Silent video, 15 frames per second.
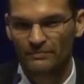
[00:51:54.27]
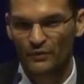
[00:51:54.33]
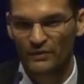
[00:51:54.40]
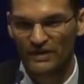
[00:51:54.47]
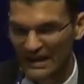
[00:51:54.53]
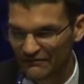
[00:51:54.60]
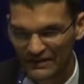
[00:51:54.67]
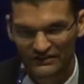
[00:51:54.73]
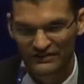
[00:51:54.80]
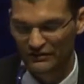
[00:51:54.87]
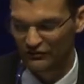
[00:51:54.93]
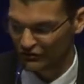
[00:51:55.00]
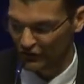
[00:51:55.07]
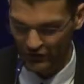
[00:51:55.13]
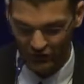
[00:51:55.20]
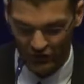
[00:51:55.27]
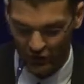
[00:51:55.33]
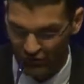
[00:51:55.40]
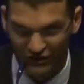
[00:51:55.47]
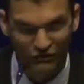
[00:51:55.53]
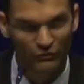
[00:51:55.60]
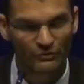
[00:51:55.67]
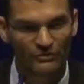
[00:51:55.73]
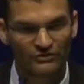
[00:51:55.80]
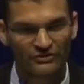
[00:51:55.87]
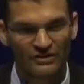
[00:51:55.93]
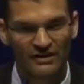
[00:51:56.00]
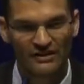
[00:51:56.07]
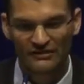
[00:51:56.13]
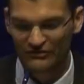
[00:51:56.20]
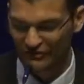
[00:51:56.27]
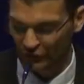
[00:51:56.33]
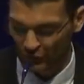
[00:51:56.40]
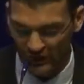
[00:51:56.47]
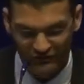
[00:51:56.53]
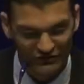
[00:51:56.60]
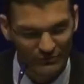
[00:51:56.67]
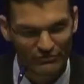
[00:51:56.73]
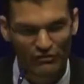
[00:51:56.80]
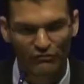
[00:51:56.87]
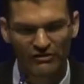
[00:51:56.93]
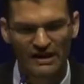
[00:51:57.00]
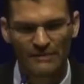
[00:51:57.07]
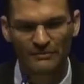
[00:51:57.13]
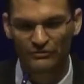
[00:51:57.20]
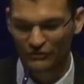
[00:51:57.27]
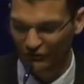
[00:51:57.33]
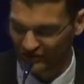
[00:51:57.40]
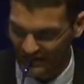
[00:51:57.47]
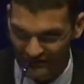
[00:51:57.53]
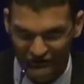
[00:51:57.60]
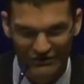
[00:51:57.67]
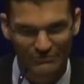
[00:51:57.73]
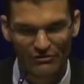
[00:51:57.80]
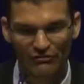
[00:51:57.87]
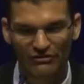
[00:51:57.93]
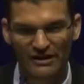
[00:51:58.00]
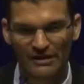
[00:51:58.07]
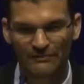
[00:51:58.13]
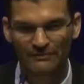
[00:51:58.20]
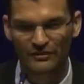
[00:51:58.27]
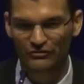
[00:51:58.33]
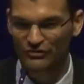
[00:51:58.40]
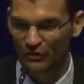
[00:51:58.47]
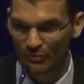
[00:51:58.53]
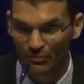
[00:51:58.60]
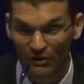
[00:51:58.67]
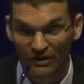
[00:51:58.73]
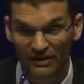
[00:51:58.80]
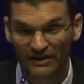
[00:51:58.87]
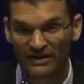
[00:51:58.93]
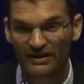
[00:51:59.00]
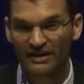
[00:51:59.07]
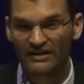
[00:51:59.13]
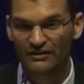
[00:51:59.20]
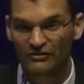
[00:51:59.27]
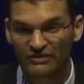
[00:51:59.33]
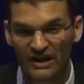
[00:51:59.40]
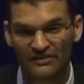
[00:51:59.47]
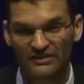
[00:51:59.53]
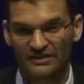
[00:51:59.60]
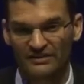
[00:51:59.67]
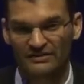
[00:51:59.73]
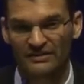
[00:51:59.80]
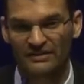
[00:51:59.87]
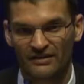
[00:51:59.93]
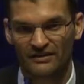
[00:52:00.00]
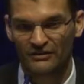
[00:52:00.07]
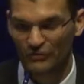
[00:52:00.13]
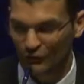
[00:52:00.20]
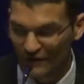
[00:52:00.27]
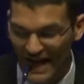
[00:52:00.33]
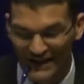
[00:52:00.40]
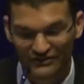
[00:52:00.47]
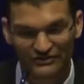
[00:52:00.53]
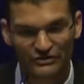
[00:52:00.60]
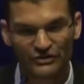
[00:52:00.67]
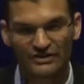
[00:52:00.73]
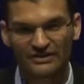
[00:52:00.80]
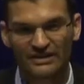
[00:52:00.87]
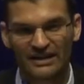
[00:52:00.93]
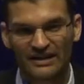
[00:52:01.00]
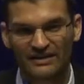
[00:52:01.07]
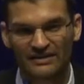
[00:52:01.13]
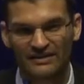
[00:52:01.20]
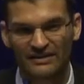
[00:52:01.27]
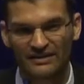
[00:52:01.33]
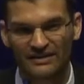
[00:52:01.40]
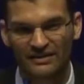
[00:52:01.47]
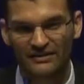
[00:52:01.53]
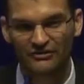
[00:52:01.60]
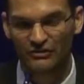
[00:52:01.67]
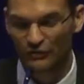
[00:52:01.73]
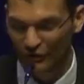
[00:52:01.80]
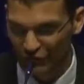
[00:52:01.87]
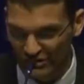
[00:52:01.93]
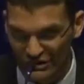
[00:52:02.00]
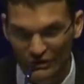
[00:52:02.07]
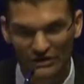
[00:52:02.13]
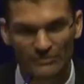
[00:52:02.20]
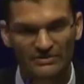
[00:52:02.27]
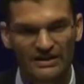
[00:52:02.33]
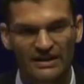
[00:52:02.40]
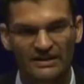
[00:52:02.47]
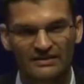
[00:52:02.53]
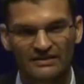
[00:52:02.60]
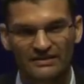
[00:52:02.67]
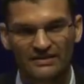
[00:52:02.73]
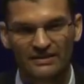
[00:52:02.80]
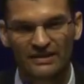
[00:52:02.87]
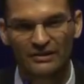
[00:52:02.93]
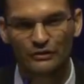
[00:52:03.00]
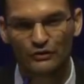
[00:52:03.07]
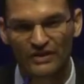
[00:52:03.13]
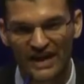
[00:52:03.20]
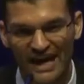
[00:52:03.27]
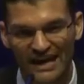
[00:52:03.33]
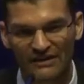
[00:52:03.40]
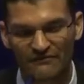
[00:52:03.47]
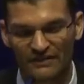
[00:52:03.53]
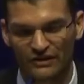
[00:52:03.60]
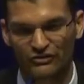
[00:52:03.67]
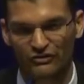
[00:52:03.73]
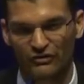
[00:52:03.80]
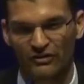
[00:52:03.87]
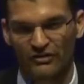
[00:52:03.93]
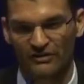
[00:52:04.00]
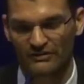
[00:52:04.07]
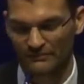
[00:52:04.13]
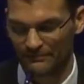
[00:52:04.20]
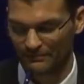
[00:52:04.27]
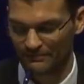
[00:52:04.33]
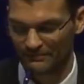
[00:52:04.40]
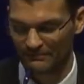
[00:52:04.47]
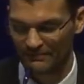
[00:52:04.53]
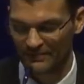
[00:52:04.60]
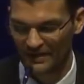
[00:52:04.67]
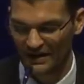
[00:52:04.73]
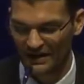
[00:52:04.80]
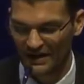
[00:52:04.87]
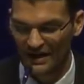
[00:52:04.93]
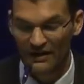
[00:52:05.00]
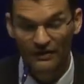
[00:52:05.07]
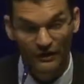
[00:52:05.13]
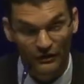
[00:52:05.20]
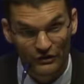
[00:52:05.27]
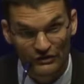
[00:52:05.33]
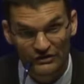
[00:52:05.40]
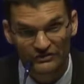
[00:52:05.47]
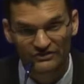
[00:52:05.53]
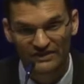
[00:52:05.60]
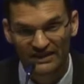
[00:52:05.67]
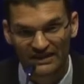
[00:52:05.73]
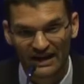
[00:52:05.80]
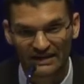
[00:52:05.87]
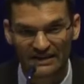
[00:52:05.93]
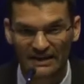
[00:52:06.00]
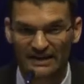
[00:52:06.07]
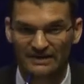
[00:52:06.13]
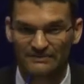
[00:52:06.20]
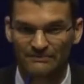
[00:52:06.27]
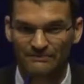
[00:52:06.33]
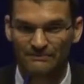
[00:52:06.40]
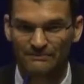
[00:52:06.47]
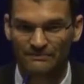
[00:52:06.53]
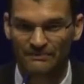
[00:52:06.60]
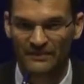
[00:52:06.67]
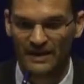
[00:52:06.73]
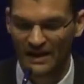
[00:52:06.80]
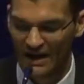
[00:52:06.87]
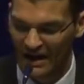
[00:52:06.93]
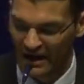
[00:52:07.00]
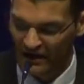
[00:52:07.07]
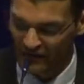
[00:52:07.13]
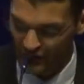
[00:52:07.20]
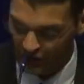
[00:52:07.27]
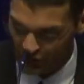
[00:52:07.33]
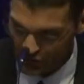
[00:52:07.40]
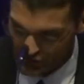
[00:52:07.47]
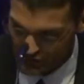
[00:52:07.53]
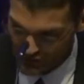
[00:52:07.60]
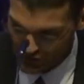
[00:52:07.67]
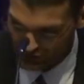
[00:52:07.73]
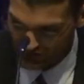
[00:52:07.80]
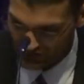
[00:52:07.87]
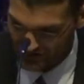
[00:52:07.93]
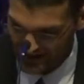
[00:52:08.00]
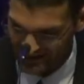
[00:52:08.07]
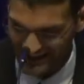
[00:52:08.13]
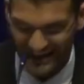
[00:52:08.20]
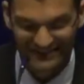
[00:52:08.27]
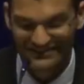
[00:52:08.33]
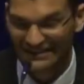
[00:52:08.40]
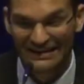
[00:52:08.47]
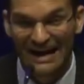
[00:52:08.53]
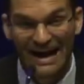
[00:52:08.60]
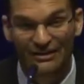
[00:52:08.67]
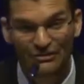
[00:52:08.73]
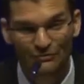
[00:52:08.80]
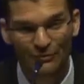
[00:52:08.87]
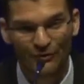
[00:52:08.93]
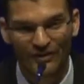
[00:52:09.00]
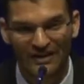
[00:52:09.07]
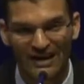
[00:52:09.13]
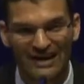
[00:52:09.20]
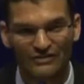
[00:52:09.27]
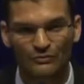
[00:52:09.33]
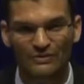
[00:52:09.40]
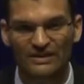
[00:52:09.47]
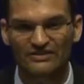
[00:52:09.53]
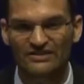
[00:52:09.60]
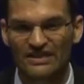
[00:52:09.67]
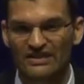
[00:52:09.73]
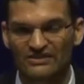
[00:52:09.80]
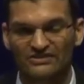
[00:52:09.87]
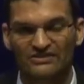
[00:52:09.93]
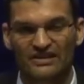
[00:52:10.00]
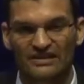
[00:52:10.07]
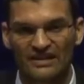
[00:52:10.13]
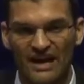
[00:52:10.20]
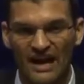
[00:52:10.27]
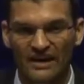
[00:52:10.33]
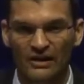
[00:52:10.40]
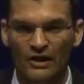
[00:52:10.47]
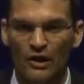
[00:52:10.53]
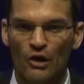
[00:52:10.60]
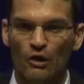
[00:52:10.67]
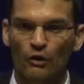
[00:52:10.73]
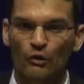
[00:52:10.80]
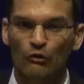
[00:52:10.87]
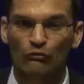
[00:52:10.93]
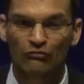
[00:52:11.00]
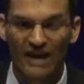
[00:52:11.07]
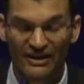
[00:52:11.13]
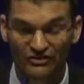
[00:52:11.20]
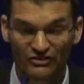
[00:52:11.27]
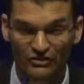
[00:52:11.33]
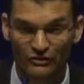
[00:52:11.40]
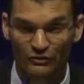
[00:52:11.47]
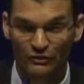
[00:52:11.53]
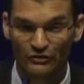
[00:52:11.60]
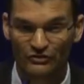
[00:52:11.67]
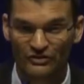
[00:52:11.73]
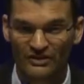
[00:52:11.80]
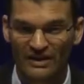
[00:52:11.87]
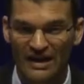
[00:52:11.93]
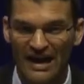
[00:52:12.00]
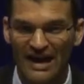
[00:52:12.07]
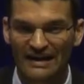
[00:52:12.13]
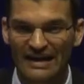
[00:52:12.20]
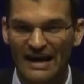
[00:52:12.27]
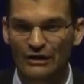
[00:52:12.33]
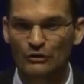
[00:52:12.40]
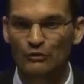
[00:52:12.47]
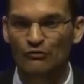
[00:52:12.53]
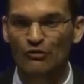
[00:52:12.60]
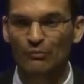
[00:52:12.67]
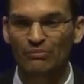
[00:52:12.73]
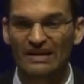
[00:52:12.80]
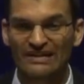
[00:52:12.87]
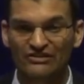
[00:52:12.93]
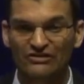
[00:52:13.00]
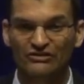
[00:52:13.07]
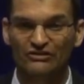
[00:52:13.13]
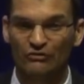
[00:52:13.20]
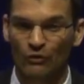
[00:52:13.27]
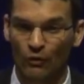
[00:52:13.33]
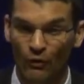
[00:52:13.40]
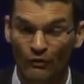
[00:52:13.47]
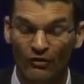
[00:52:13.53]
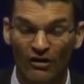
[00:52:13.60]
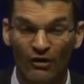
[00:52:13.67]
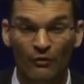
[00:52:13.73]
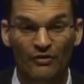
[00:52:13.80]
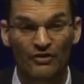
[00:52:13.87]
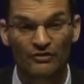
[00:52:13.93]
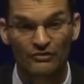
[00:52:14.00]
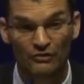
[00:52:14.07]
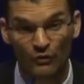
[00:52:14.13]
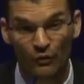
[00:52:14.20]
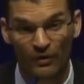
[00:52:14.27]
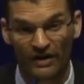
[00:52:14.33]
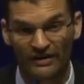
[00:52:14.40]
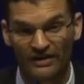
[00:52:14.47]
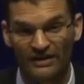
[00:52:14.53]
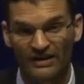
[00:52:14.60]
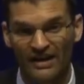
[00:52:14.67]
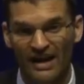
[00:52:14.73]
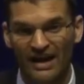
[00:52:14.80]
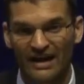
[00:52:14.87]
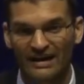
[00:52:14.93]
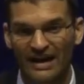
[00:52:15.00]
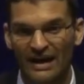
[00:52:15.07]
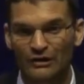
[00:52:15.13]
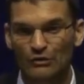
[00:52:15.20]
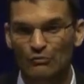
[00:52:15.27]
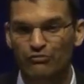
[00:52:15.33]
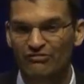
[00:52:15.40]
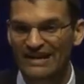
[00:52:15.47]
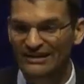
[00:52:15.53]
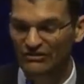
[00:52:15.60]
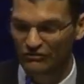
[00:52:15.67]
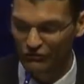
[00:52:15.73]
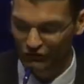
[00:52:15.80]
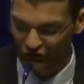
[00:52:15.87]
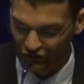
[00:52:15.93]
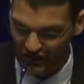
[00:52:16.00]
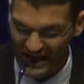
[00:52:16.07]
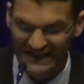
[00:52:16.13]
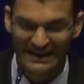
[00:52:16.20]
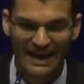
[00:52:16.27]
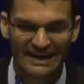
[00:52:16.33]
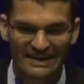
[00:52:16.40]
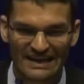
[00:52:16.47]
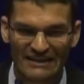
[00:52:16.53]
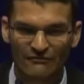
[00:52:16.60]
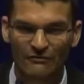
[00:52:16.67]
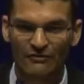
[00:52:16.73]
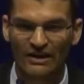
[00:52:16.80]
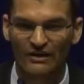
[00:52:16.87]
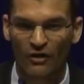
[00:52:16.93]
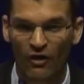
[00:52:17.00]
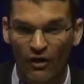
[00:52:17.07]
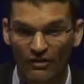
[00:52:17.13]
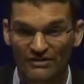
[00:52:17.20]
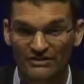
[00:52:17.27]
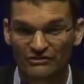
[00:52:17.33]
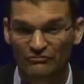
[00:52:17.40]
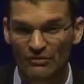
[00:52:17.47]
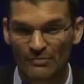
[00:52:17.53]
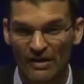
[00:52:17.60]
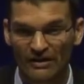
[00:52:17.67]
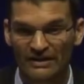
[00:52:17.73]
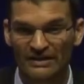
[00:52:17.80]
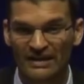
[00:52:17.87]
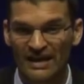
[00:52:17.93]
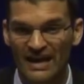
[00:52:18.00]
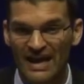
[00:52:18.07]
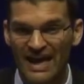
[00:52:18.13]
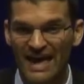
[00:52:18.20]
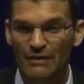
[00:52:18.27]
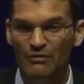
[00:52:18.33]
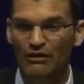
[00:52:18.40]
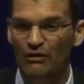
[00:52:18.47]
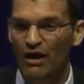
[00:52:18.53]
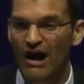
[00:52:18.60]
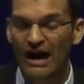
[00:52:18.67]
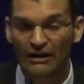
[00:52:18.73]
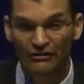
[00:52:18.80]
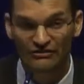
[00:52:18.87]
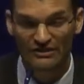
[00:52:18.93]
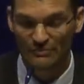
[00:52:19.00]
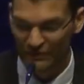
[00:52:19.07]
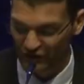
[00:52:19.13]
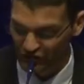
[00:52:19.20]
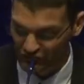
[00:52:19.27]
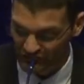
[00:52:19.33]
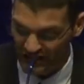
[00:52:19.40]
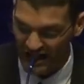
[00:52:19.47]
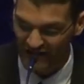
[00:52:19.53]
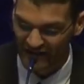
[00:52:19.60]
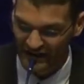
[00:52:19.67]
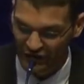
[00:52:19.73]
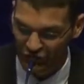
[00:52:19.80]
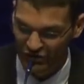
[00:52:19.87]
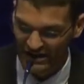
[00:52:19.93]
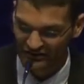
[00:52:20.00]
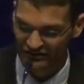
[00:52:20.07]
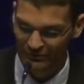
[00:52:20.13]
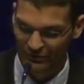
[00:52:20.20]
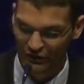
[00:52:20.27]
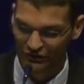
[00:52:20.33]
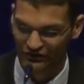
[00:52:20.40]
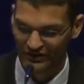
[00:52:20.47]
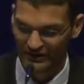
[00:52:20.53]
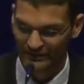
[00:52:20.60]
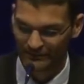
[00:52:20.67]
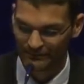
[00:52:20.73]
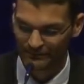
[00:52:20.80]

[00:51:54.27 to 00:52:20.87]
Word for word: We can't fix it. There's no, there are no rituals, there's no 12 step program, there's no 7 step program, there's no book, there's nothing. There are no classes you can take, there's no degree you can obtain. You can't fix your heart. The good news is that God can. The good news is that that's the gospel. The gospel is that this is a God who rescues, a God who replaces your old heart with a new one, a God who breaks through sin and evil and hardness and rebellion and conquers them with his love and grace and mercy.